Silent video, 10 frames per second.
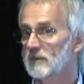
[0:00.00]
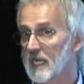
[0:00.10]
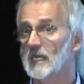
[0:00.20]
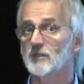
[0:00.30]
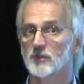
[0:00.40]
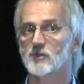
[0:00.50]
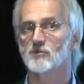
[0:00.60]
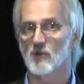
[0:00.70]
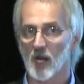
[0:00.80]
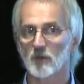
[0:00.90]
tend to
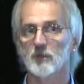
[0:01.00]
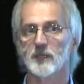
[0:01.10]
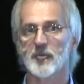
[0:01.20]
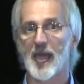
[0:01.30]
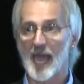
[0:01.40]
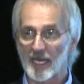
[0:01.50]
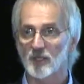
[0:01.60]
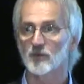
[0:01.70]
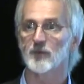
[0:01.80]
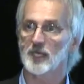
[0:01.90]
struggle in
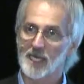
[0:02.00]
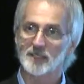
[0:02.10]
accurately